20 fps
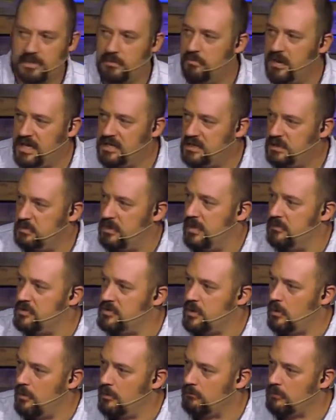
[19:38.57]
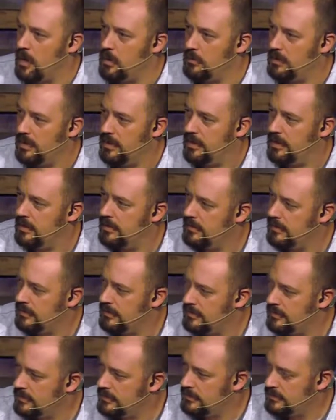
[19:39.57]
the beach has become so eroded,
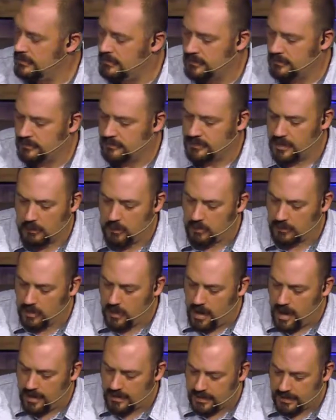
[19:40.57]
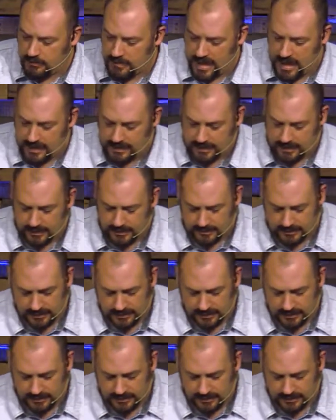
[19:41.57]
they won't know how to get back.